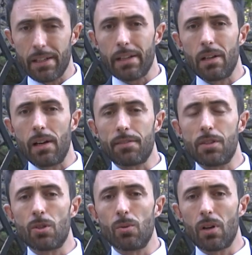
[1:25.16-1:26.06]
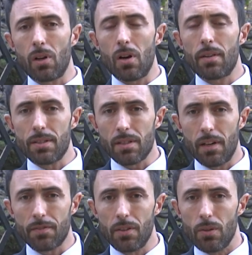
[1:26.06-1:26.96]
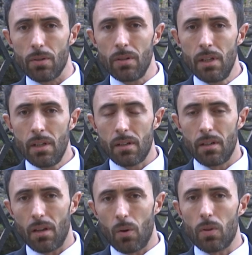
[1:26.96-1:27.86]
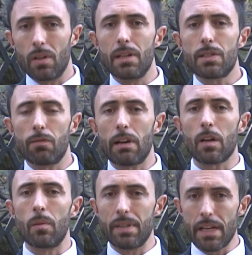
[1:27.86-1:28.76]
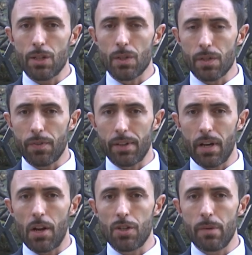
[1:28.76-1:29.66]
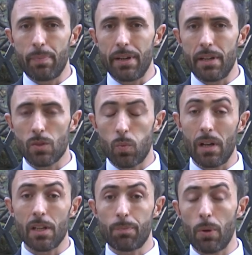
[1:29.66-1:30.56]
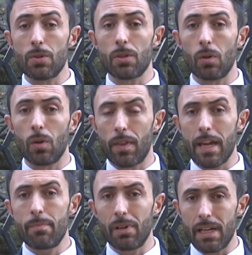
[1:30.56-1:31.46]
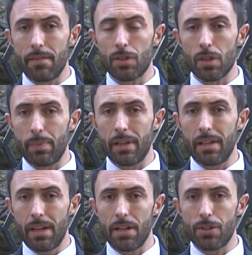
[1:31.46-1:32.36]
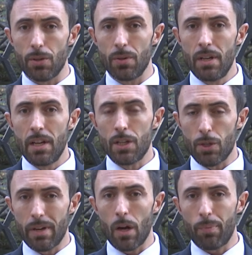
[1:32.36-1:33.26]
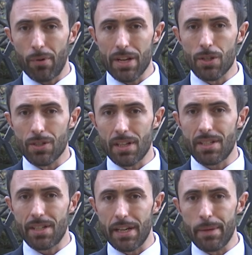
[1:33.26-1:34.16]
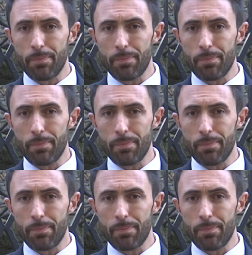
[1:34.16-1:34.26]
a little after 2 o'clock this afternoon, along with a list of recommendations for the RGP, as well as protocol they believe should be adhered to during operations at sea.